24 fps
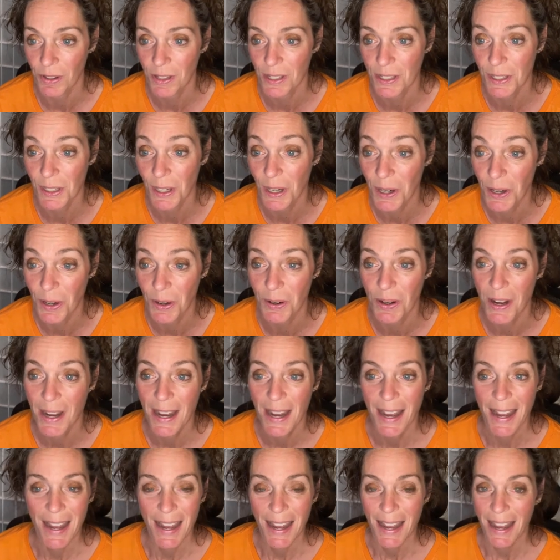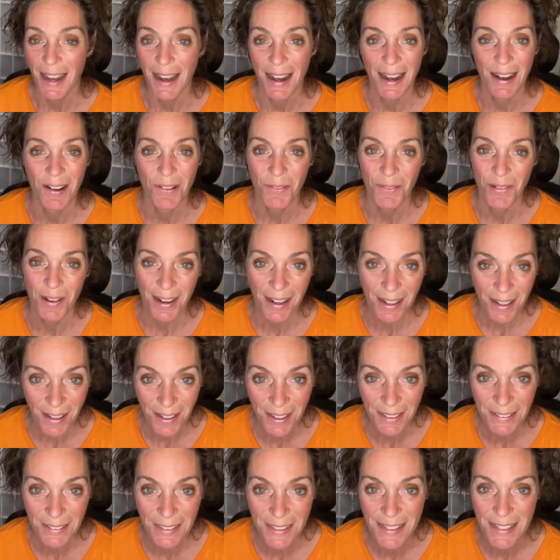So when I
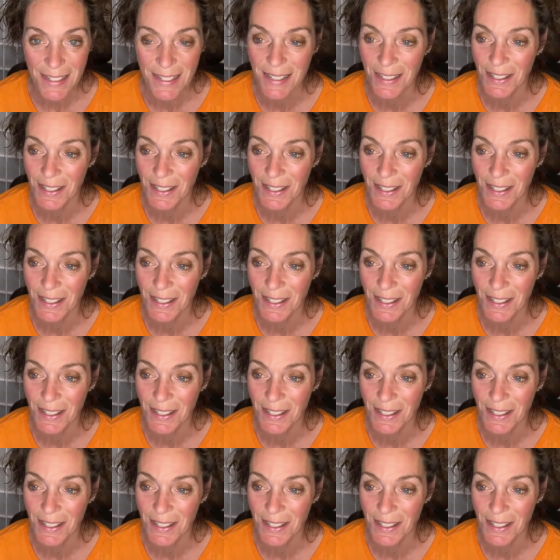got this